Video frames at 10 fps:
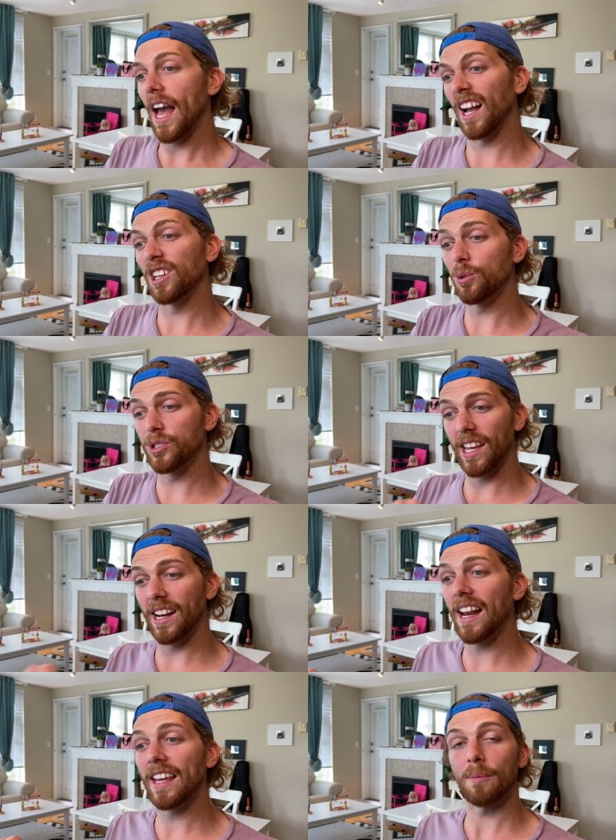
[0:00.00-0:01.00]
and use it in
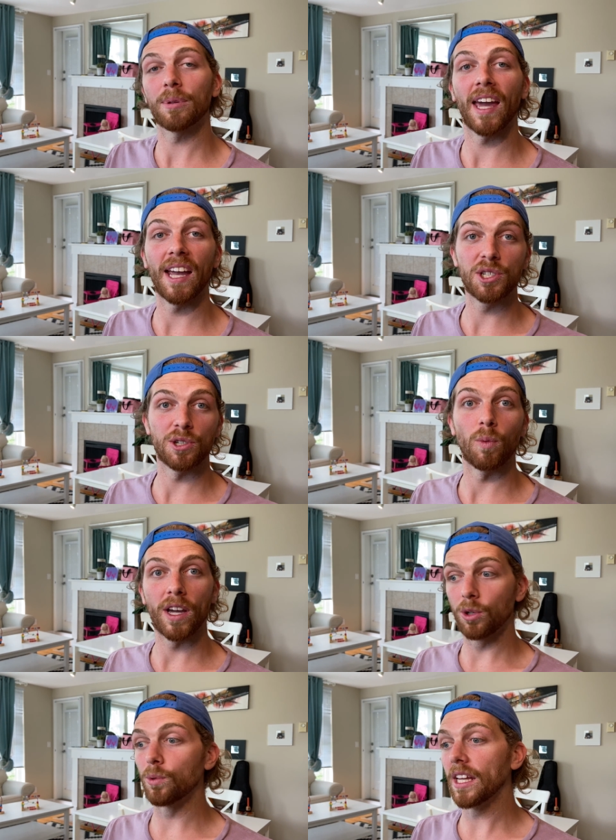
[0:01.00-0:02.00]
any application where
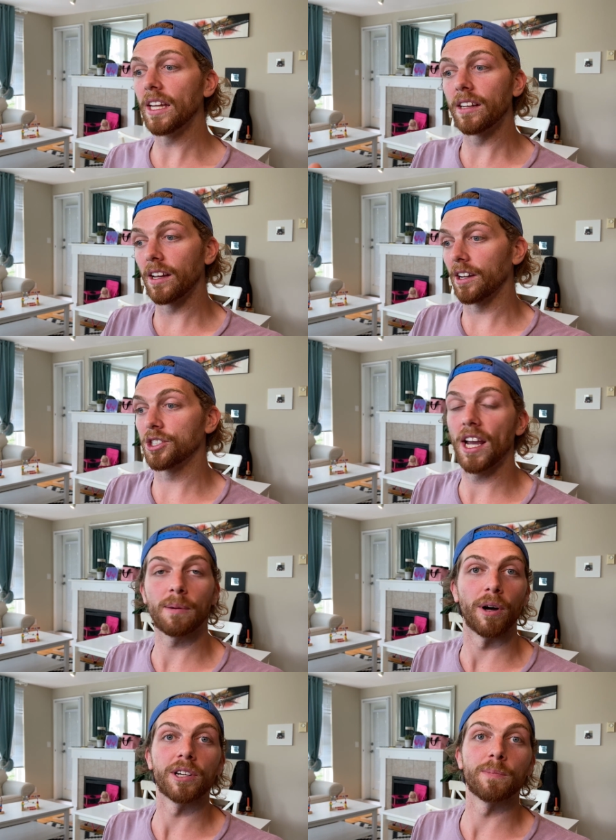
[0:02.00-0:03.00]
you need a
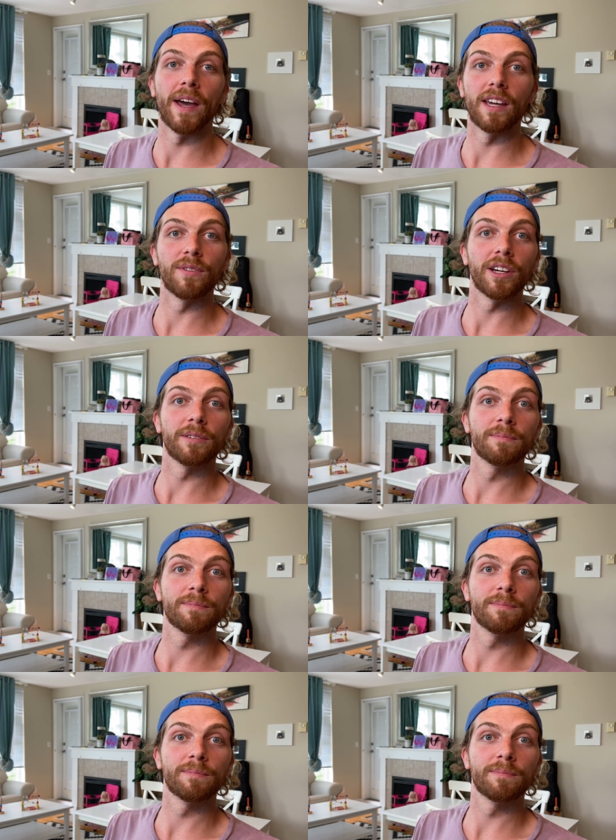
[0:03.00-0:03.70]
checkbox behavior.